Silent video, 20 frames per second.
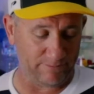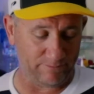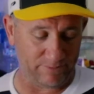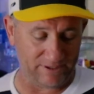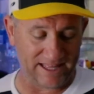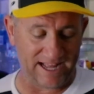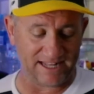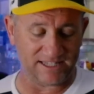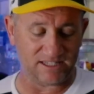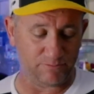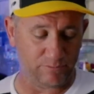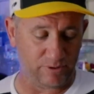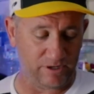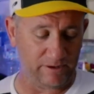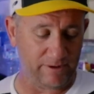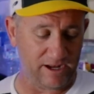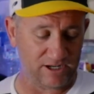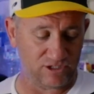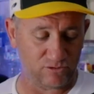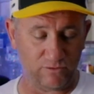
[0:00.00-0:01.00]
but that's pretty
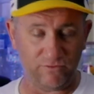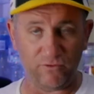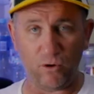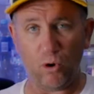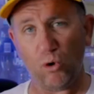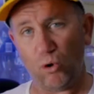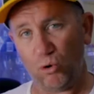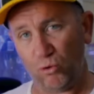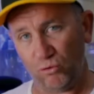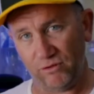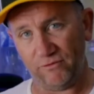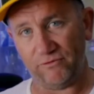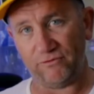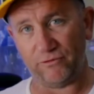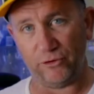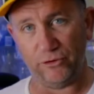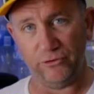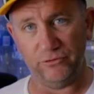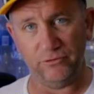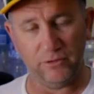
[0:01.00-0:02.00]
much with all the
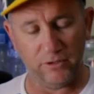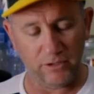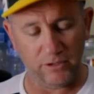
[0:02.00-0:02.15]
fruit.